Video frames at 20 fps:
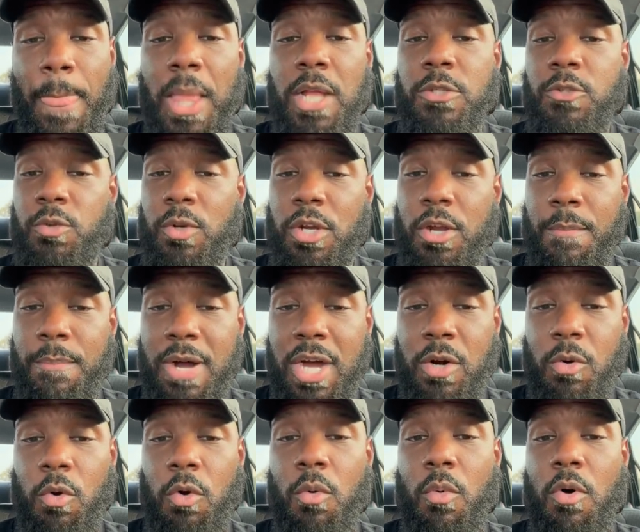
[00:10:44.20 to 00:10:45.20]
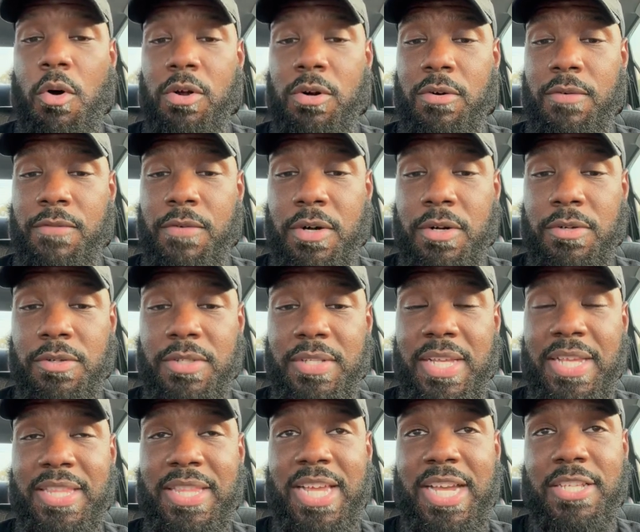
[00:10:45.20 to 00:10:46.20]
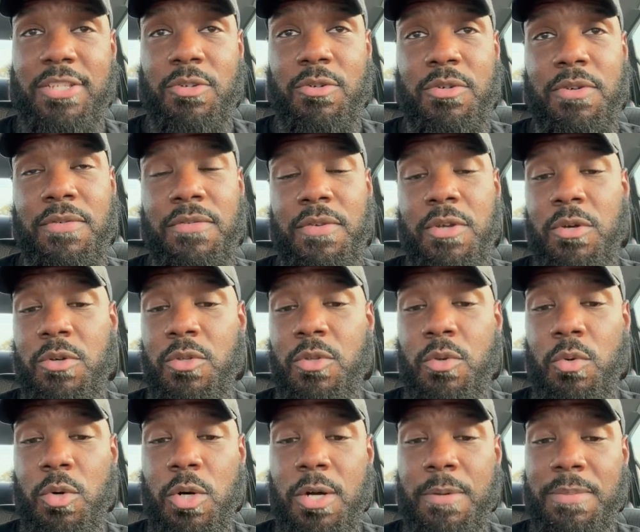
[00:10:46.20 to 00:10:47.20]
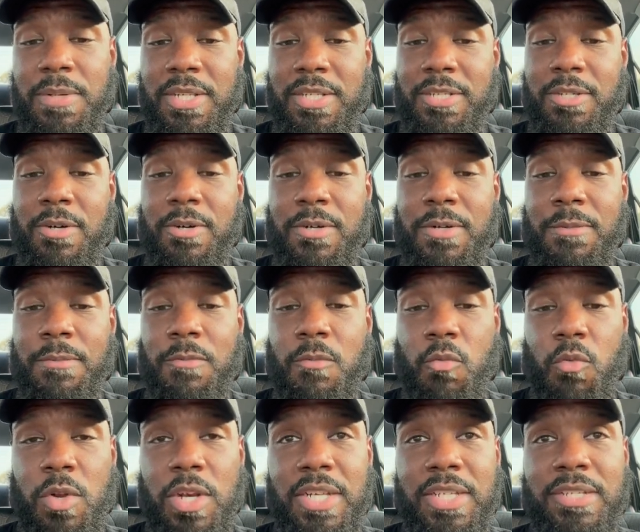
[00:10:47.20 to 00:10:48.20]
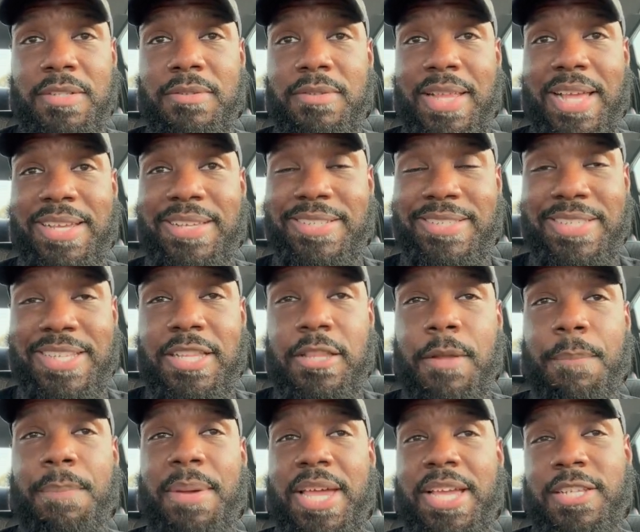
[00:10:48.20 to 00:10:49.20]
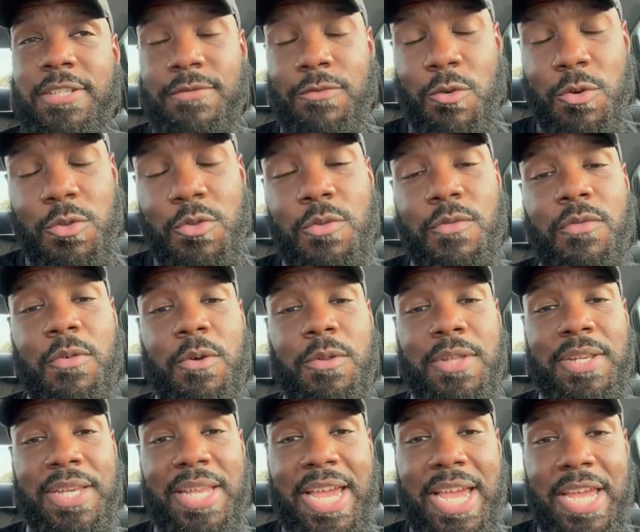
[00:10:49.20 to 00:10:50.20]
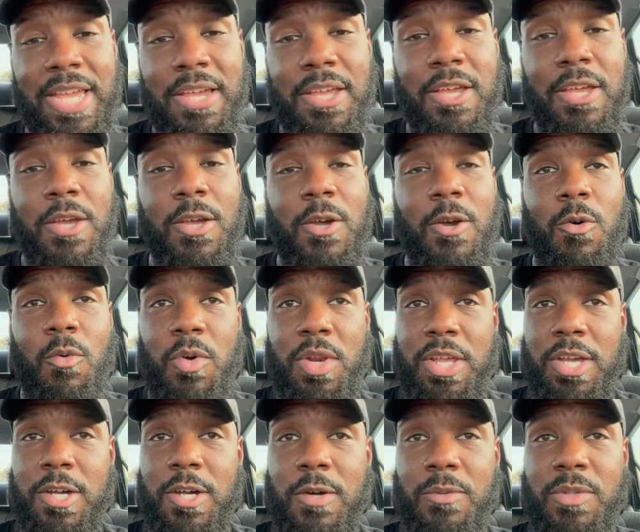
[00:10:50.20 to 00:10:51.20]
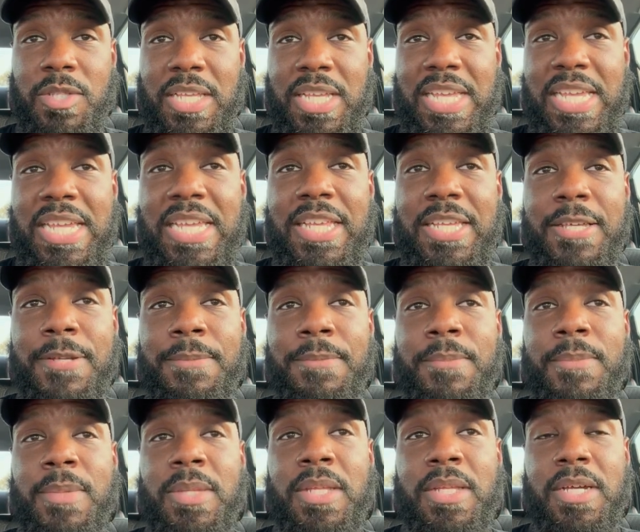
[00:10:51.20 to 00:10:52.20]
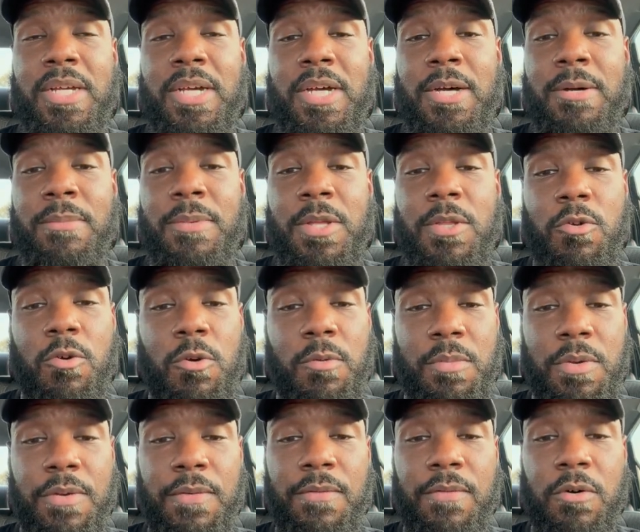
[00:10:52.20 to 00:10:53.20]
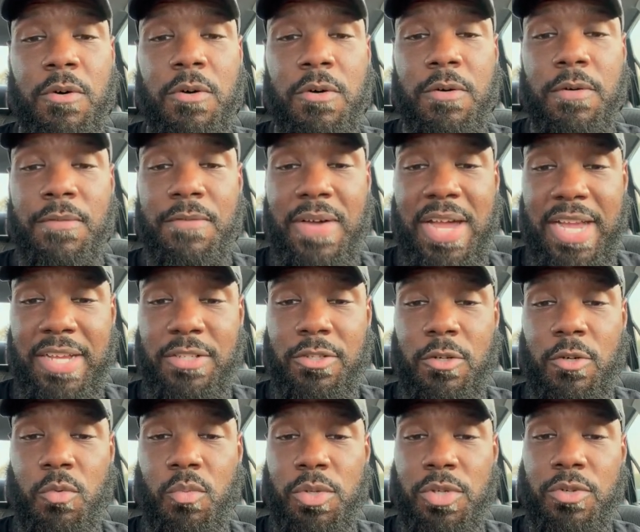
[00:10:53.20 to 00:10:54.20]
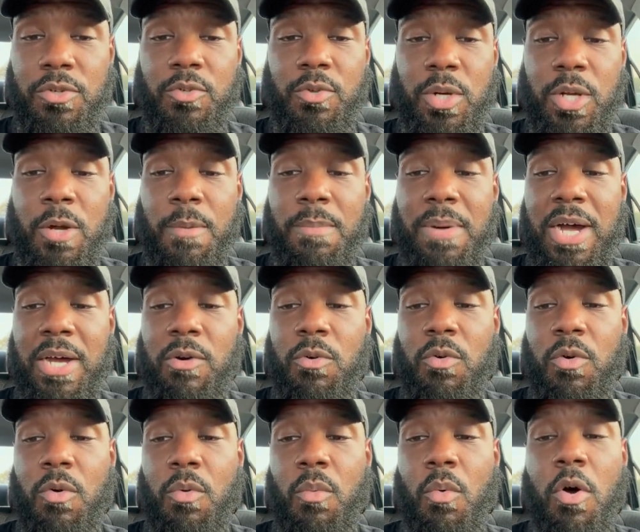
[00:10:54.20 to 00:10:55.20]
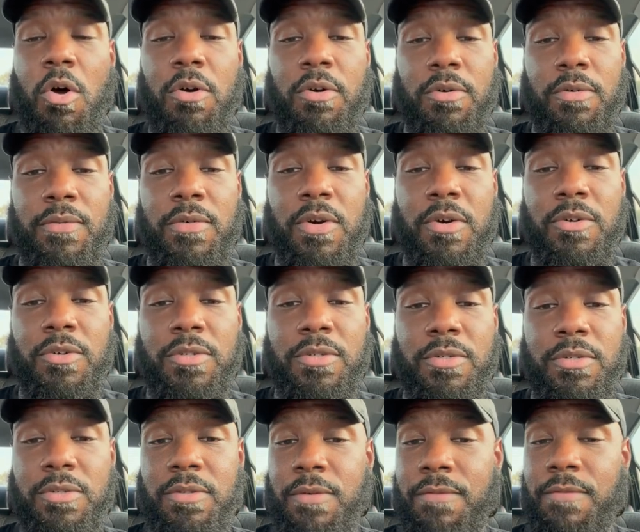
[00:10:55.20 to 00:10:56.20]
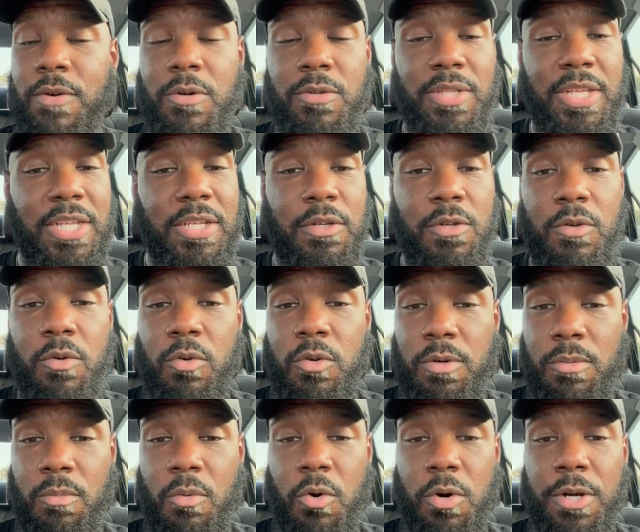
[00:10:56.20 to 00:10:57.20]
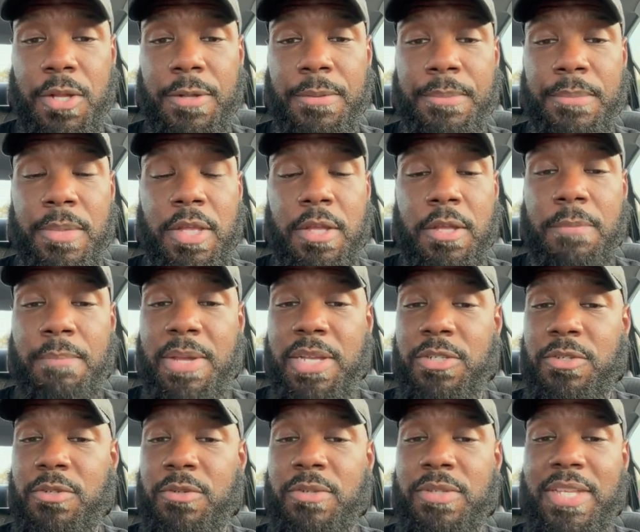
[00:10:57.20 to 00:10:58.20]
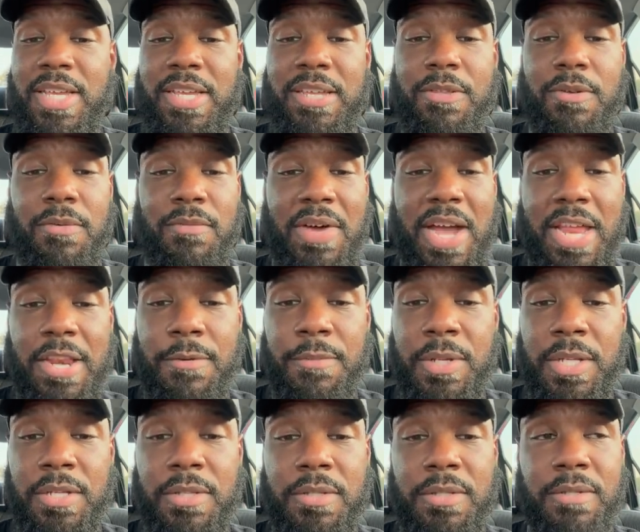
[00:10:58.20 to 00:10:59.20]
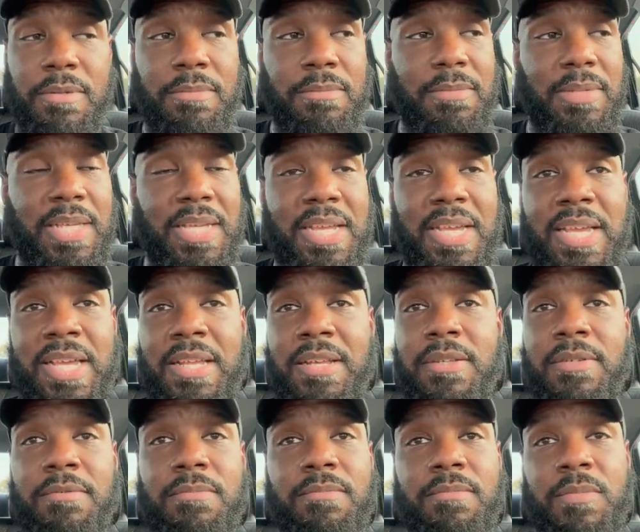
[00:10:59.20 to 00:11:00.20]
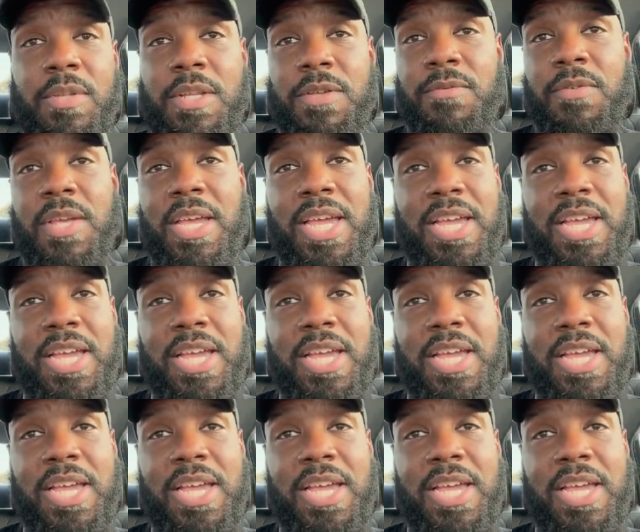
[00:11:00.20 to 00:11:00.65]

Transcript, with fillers: drink a bottle of water first and that's going to fill you up and it's going to really like set the pace for you for the day when it comes to eating um, and you'll be full faster when you drink a bottle of water first the first thing you do in the morning make sure you take your vitamins and if you're